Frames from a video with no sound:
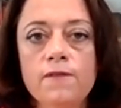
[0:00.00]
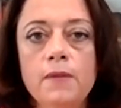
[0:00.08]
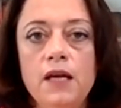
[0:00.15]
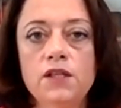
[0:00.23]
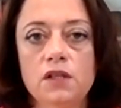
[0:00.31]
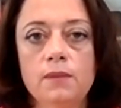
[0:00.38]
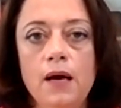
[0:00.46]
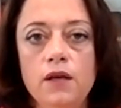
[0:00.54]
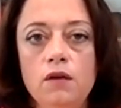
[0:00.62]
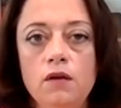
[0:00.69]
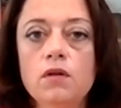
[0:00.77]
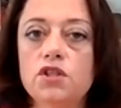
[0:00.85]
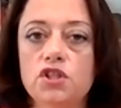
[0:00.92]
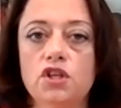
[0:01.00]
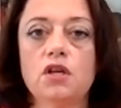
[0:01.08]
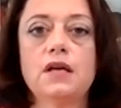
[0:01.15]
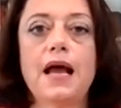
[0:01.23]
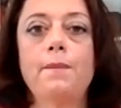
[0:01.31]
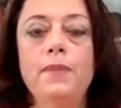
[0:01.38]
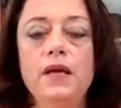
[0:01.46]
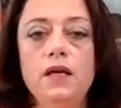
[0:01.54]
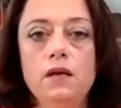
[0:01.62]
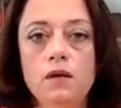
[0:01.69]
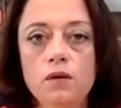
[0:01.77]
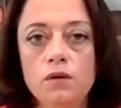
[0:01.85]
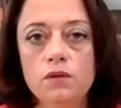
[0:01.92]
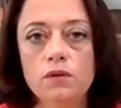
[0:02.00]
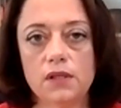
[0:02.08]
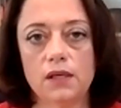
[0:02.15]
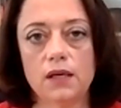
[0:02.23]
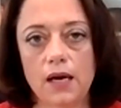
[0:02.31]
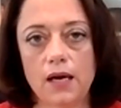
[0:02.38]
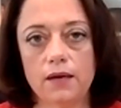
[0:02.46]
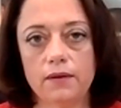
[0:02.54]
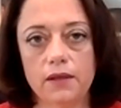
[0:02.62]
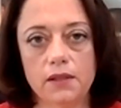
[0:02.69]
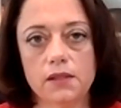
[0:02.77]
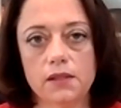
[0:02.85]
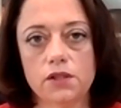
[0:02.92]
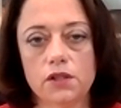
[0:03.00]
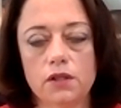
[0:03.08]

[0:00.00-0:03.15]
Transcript: about you that should not be used in a hiring decision.